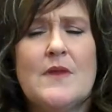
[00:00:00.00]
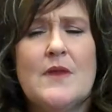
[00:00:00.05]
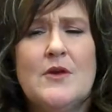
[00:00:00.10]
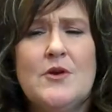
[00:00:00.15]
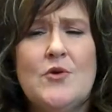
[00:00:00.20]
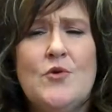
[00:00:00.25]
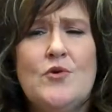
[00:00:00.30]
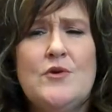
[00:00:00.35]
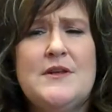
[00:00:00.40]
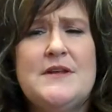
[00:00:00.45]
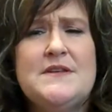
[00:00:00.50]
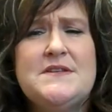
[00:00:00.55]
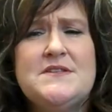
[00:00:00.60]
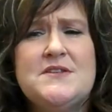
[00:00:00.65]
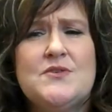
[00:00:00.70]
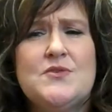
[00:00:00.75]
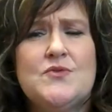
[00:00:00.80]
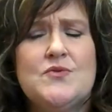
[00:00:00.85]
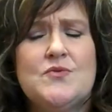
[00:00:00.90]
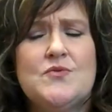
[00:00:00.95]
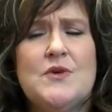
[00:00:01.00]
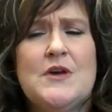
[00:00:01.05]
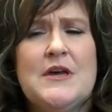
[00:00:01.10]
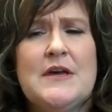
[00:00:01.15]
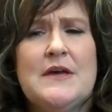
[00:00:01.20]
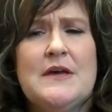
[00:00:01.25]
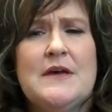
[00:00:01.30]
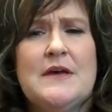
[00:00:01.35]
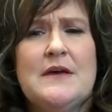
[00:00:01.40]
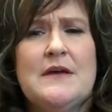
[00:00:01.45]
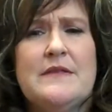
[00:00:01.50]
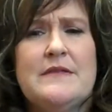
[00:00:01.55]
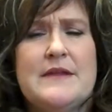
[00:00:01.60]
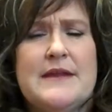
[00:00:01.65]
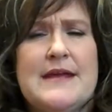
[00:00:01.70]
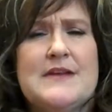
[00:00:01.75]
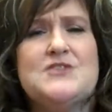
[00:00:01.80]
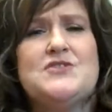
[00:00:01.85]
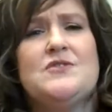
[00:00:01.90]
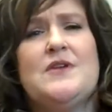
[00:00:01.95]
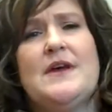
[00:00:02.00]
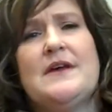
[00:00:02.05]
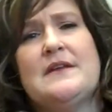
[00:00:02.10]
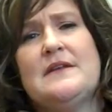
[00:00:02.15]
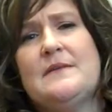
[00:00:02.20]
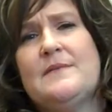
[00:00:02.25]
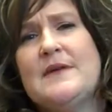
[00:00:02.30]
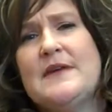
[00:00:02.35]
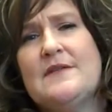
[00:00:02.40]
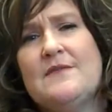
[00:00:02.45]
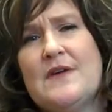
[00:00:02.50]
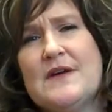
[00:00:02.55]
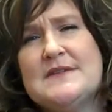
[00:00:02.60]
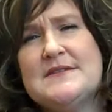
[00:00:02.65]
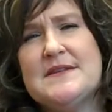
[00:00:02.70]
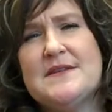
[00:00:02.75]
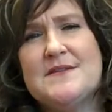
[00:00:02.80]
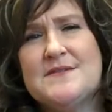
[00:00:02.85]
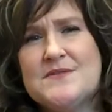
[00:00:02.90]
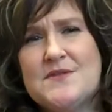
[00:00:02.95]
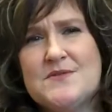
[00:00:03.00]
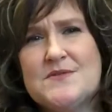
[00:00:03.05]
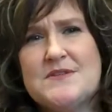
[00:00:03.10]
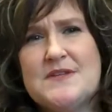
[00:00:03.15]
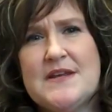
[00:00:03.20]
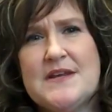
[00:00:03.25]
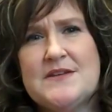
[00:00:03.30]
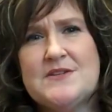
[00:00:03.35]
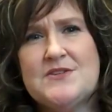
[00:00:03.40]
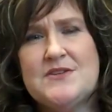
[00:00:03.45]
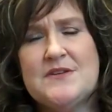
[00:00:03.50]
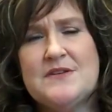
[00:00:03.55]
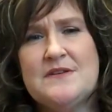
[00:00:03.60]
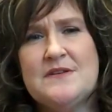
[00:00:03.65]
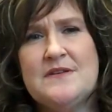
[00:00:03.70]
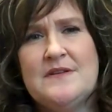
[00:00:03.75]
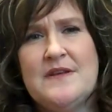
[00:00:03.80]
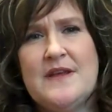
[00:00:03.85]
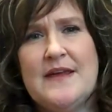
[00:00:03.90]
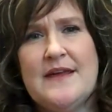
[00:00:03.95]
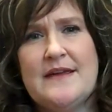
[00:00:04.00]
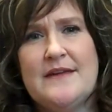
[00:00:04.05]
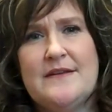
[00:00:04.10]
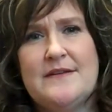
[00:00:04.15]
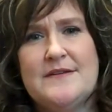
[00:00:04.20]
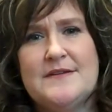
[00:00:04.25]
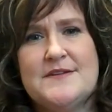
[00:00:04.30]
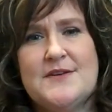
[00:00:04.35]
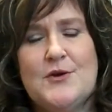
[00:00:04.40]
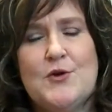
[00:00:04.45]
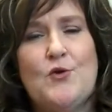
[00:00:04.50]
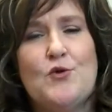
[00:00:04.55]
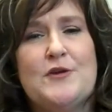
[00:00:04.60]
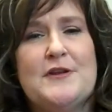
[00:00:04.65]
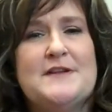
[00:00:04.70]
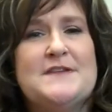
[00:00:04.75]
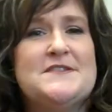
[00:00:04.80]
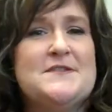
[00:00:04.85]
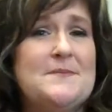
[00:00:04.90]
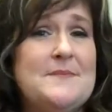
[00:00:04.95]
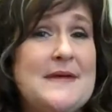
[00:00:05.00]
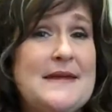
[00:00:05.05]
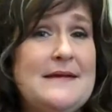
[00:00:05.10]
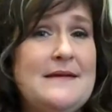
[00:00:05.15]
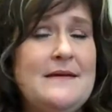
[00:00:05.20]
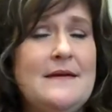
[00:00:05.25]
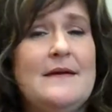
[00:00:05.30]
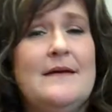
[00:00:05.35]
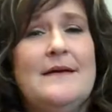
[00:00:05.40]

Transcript: according to the National Academic Advising Association, and according to me,